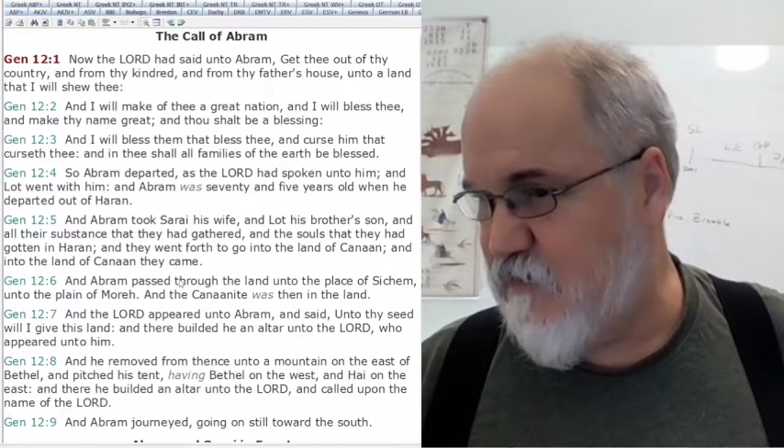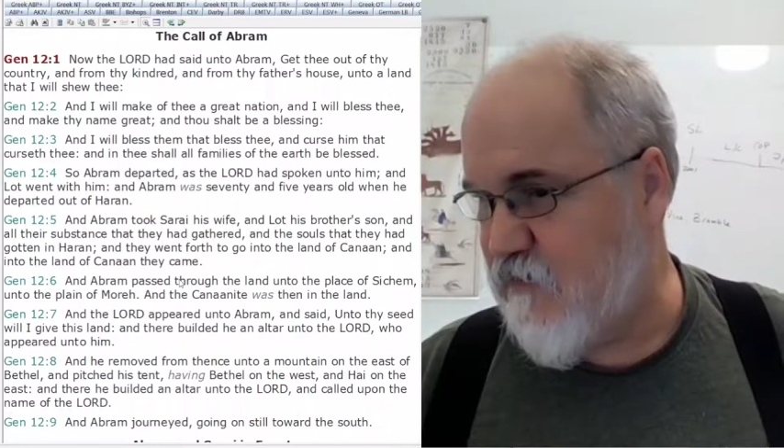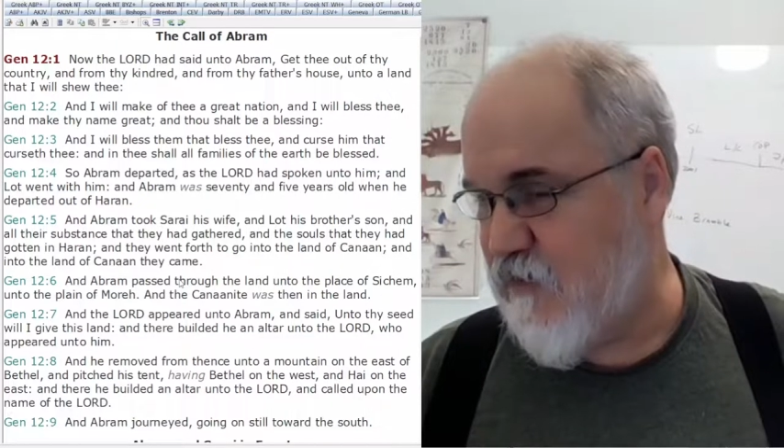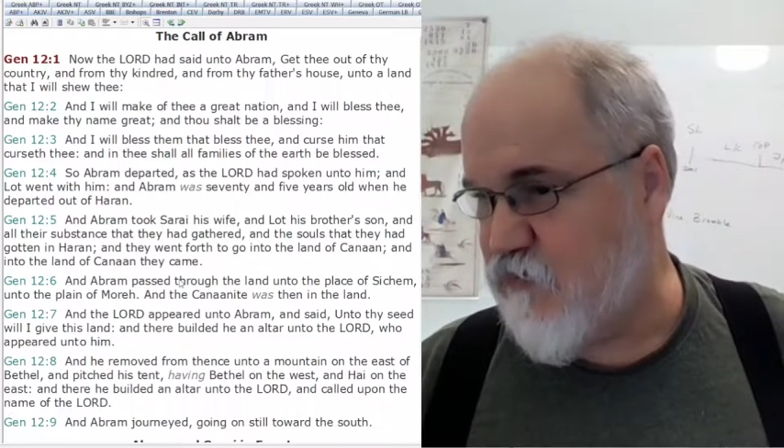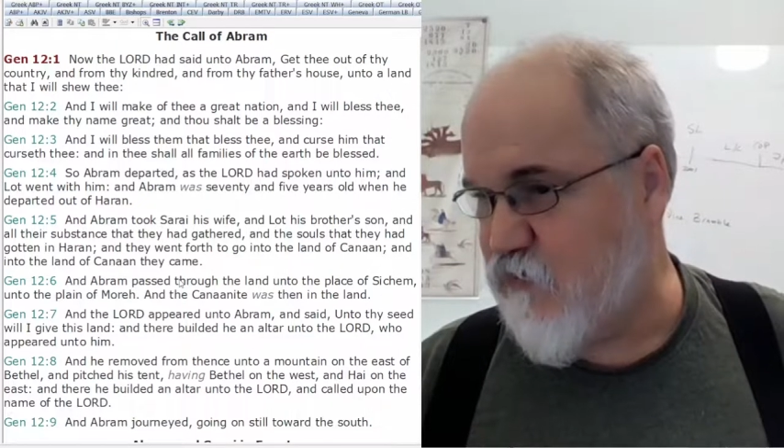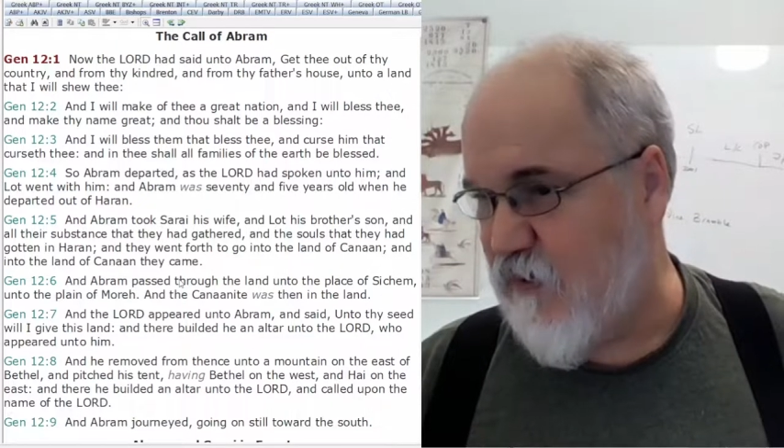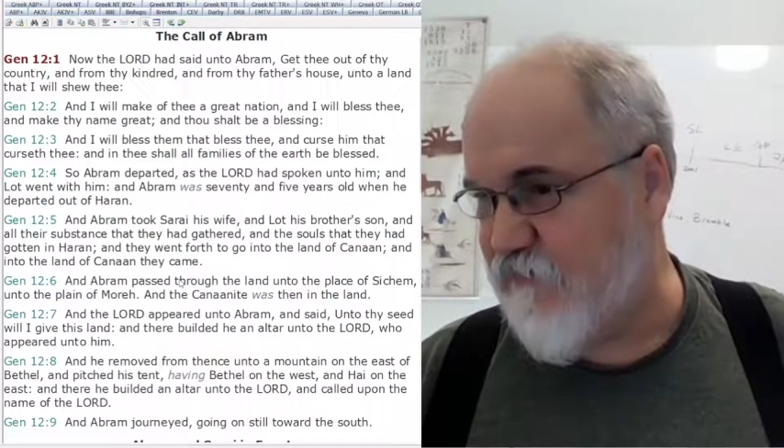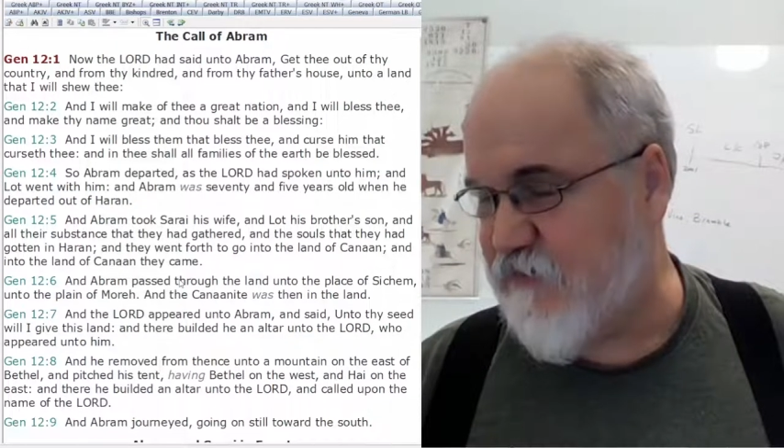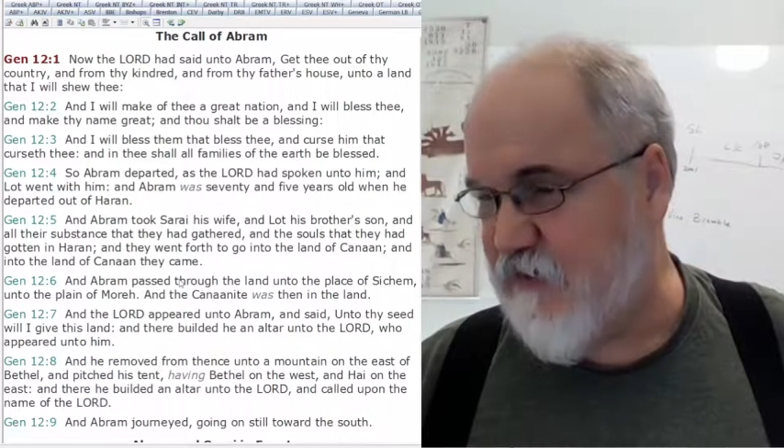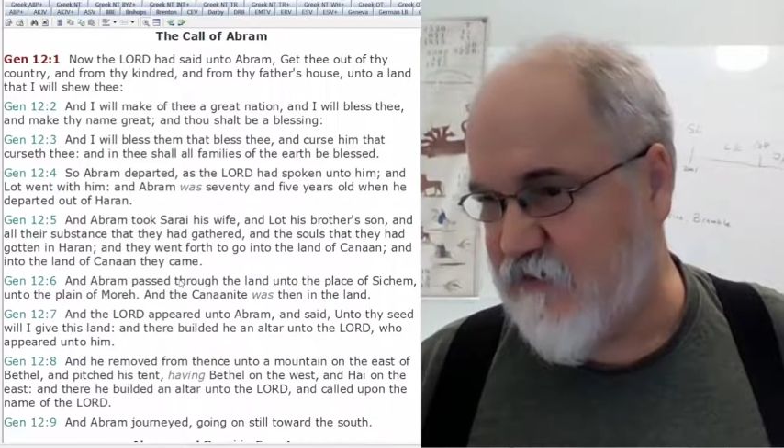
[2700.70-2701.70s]
in
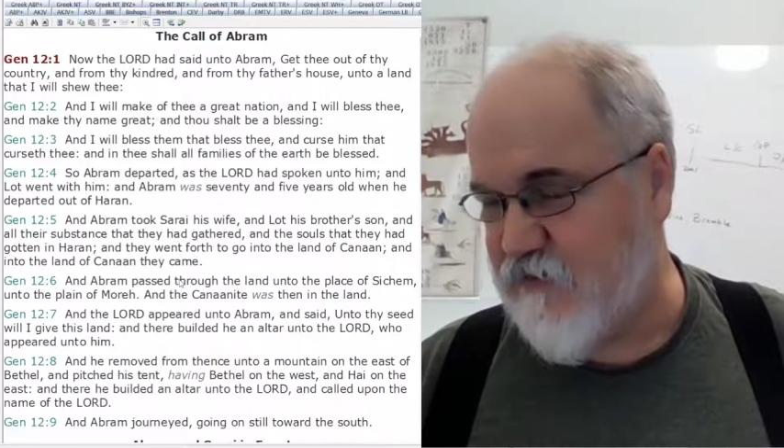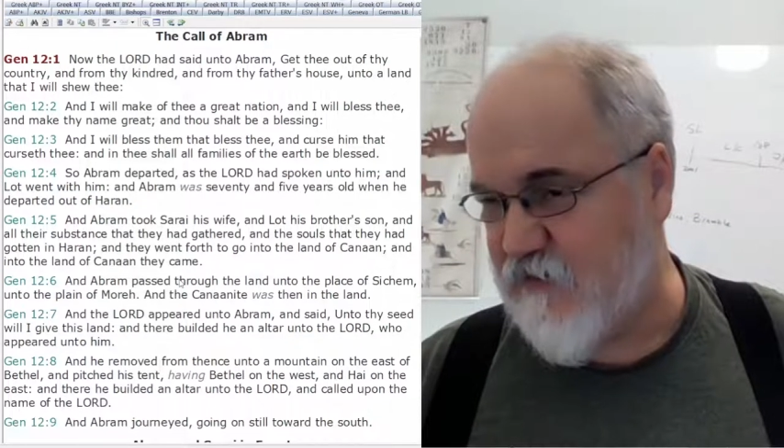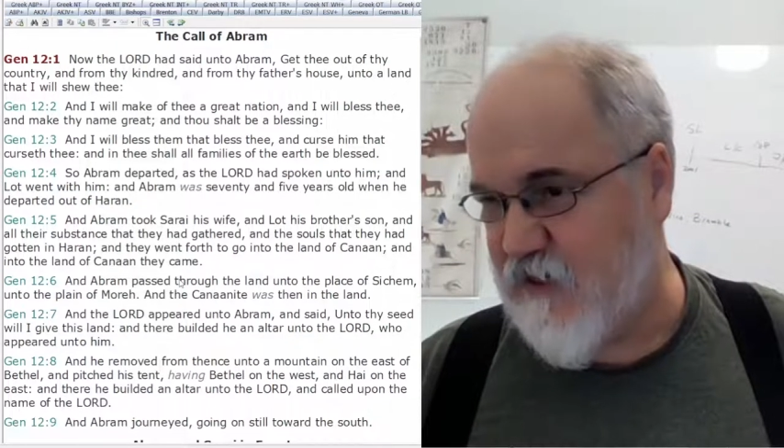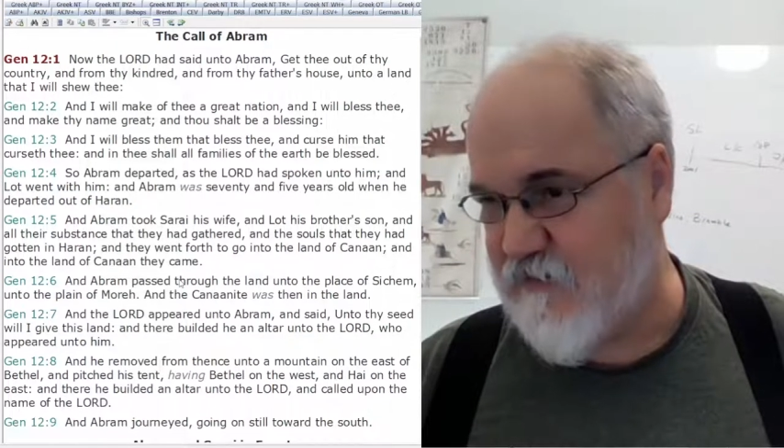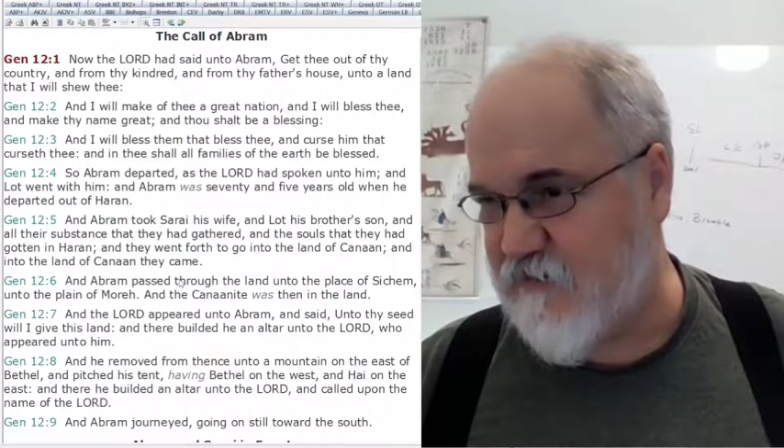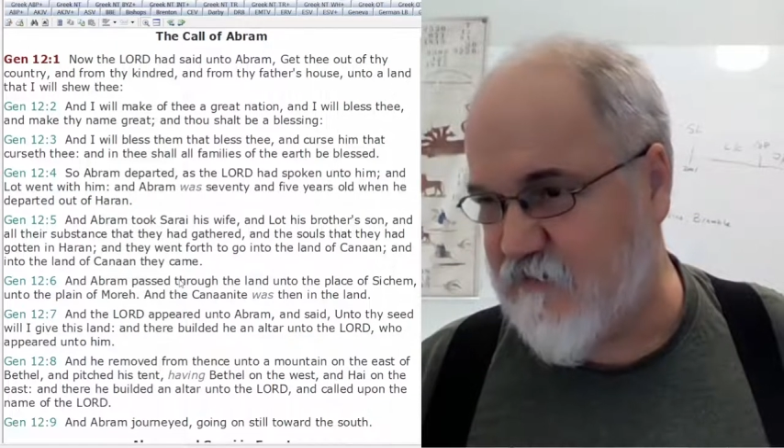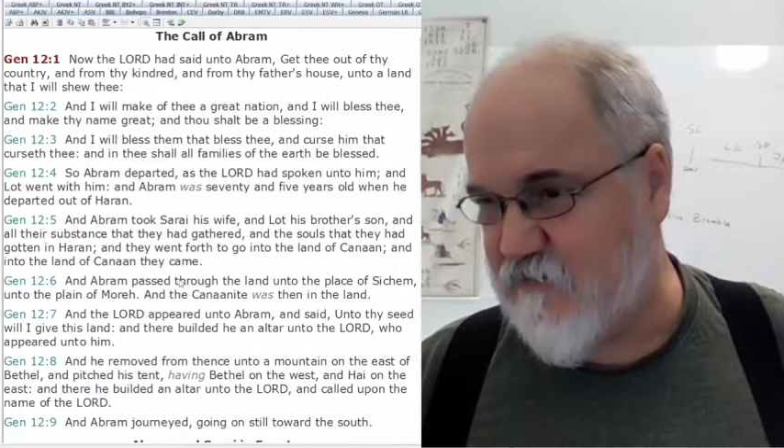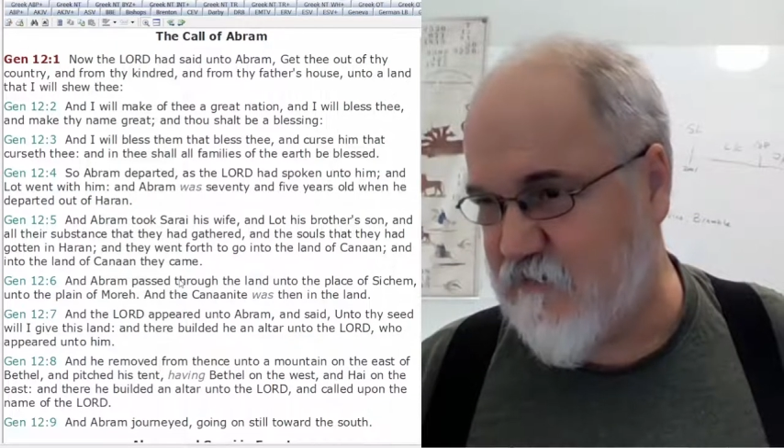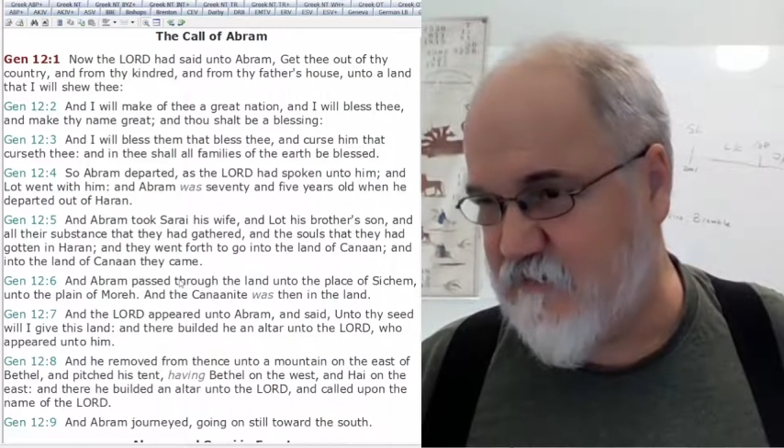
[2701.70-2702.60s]
12.6, so that's